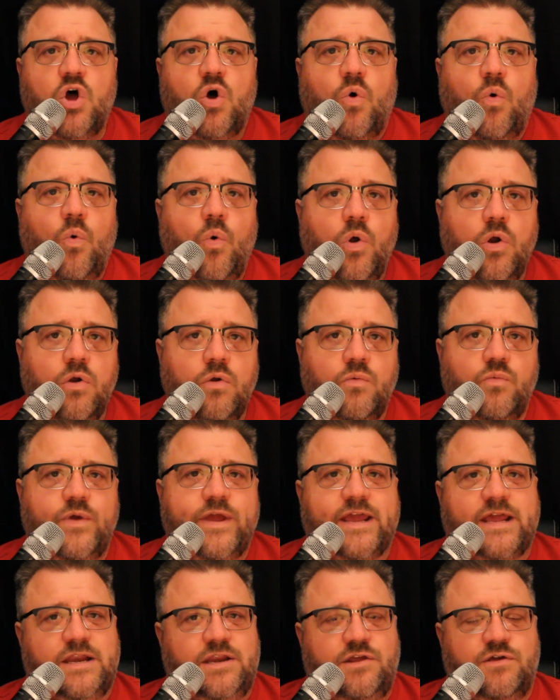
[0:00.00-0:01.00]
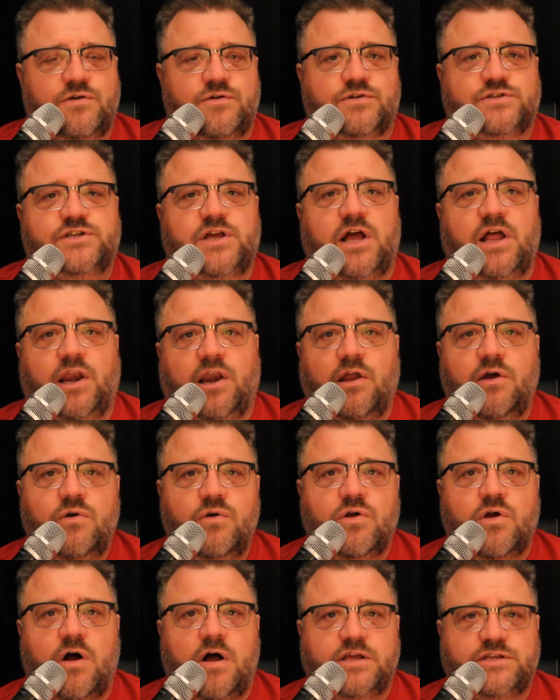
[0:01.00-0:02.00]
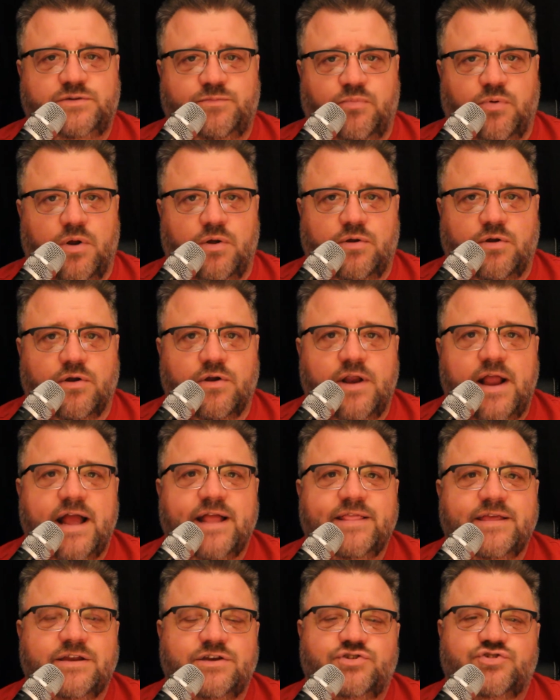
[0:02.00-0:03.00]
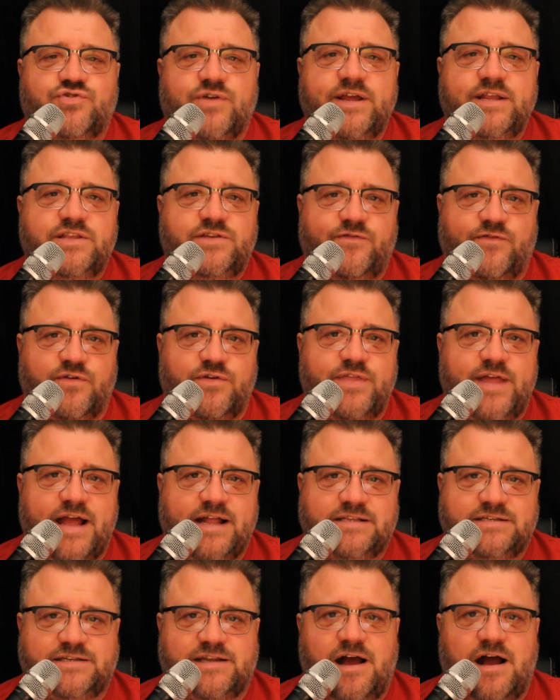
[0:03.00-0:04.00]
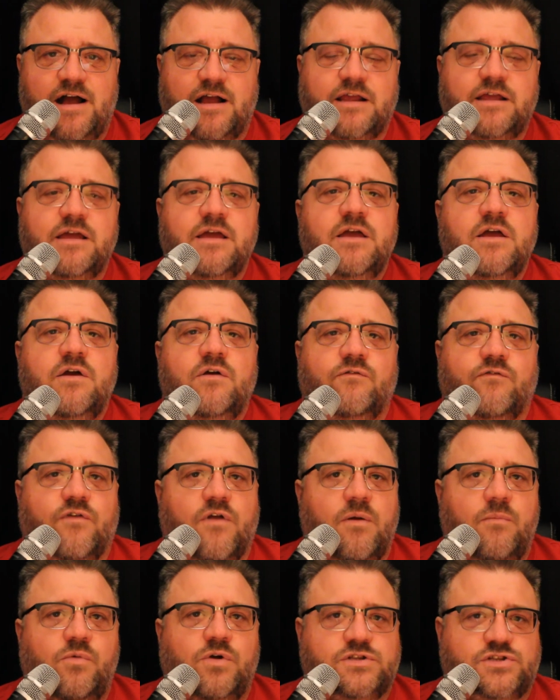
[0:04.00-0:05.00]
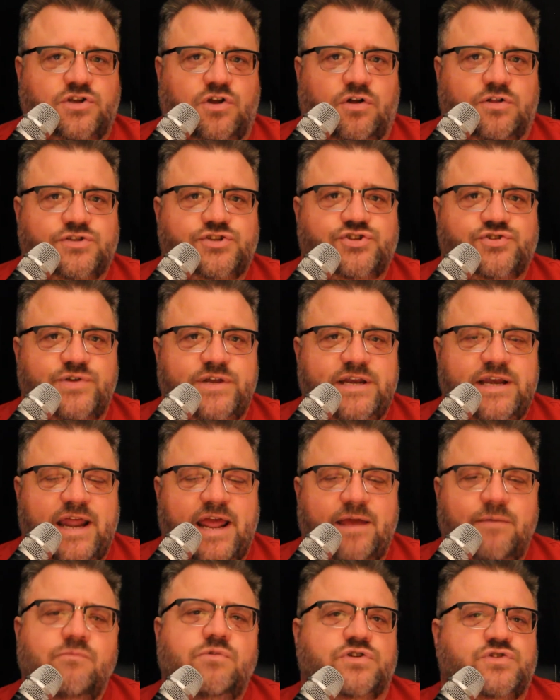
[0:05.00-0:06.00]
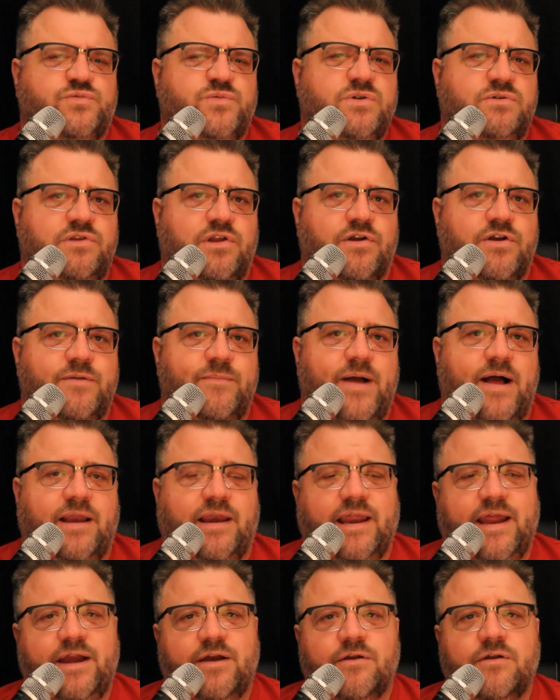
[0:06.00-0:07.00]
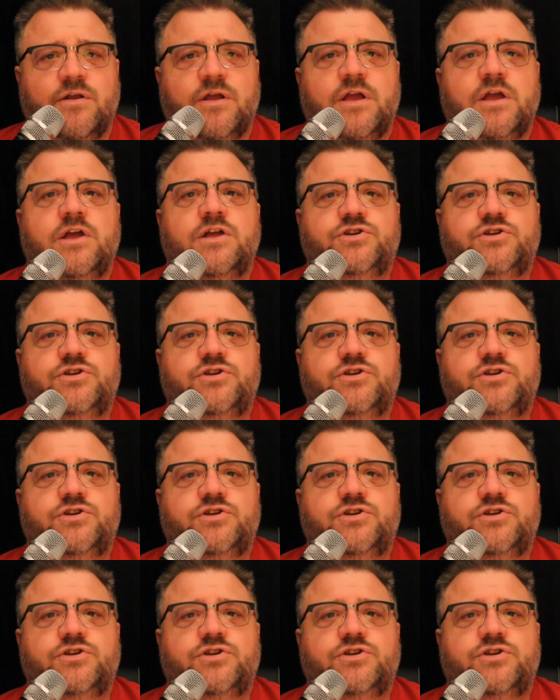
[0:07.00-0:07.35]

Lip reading: or we can use a low-cost broker and then transfer that stock from what's called street name, which we'll learn about later,